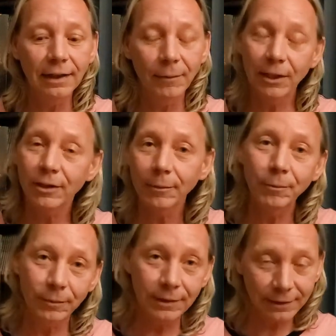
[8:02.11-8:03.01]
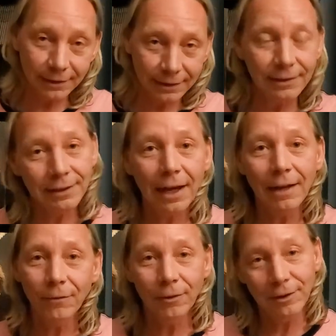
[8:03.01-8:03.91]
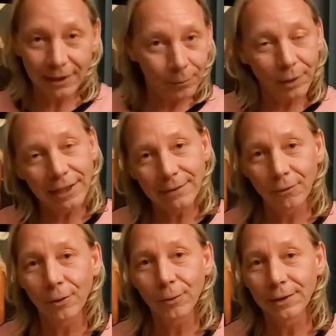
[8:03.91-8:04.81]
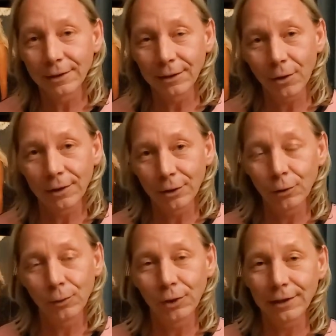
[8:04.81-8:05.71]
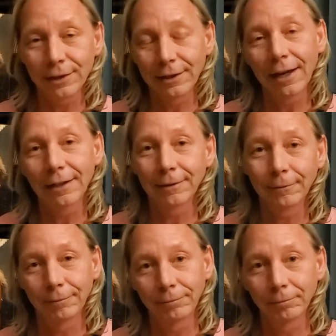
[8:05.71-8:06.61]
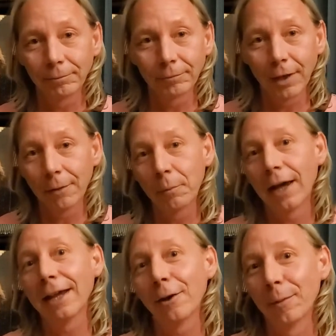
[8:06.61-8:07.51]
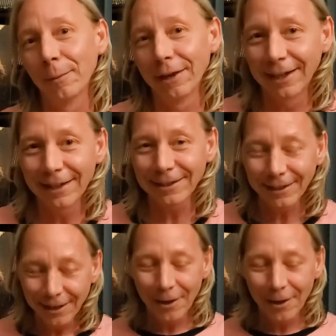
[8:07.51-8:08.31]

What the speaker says: I mean, there's a place for those songs too, just not on my album, I guess.